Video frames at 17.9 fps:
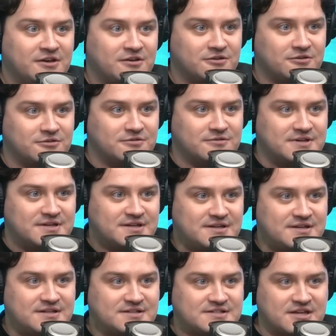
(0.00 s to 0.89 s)
who
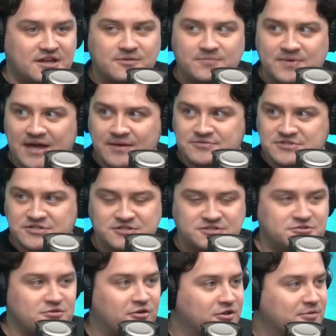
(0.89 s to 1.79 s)
is going to be able to
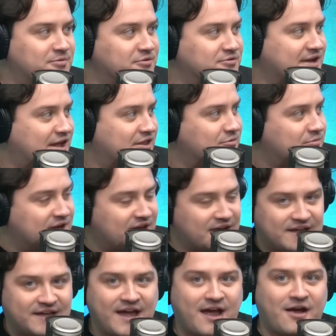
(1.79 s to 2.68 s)
just knock the ball down the wing
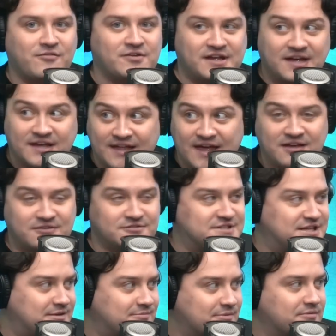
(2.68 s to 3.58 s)
and carry it and get your
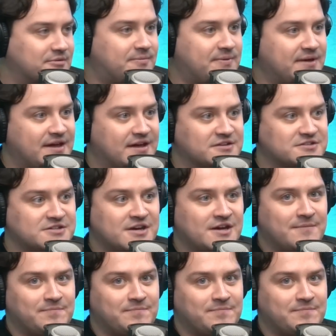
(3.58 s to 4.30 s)
team up the pitch.